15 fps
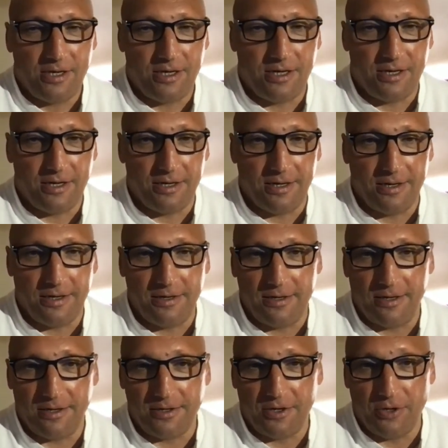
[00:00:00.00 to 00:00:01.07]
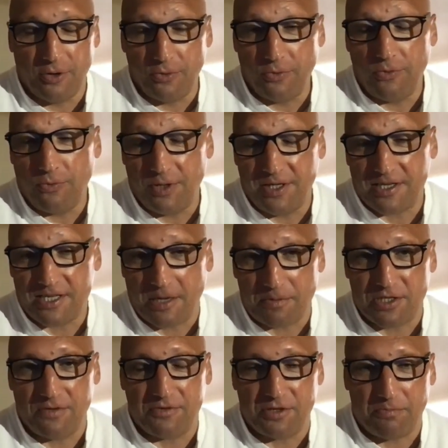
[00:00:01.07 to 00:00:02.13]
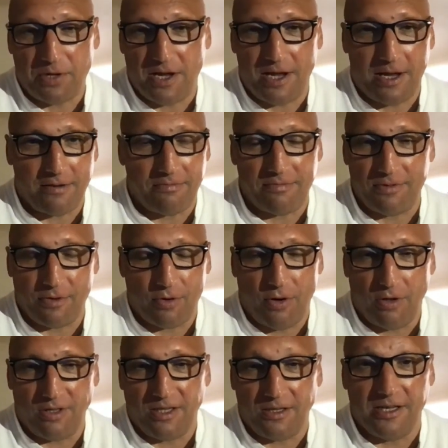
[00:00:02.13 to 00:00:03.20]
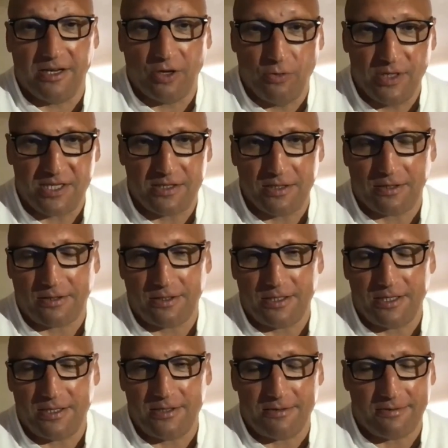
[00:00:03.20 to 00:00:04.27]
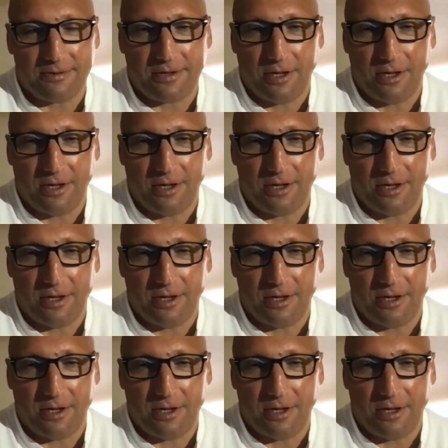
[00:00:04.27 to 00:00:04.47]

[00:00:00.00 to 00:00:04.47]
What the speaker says: With the exception of Japan, they're all linguistically,